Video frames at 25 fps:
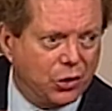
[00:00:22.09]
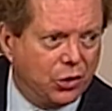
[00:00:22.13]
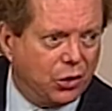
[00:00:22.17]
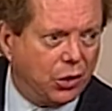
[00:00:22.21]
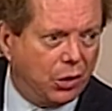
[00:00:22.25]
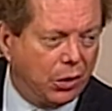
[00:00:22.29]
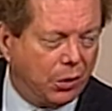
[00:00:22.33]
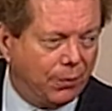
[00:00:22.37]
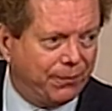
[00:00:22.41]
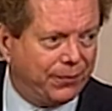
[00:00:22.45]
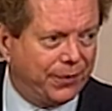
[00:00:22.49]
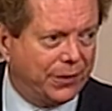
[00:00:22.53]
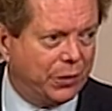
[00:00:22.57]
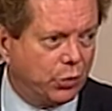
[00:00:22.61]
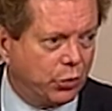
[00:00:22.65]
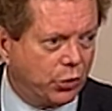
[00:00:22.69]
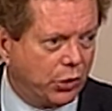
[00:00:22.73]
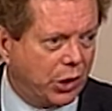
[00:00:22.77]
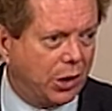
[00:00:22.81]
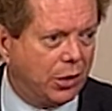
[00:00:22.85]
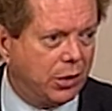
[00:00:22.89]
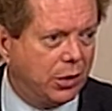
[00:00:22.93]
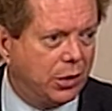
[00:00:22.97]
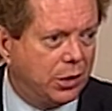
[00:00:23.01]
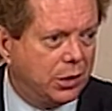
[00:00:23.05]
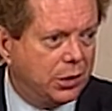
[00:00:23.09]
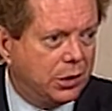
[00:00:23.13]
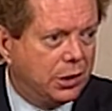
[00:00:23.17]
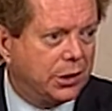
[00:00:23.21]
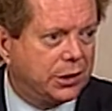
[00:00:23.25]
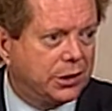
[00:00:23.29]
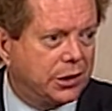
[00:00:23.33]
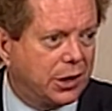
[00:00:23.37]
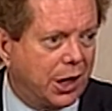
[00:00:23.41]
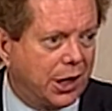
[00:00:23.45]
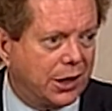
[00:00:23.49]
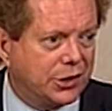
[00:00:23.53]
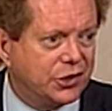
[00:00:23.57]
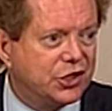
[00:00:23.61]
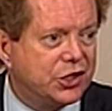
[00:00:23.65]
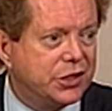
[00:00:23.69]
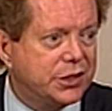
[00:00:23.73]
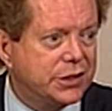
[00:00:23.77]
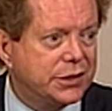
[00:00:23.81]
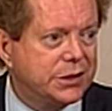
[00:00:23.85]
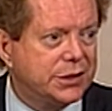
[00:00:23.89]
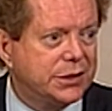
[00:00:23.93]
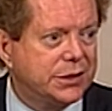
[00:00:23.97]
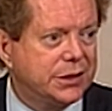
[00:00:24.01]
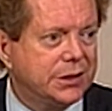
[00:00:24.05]
Hopefully we're all
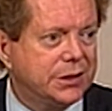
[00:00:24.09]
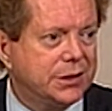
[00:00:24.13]
conscious.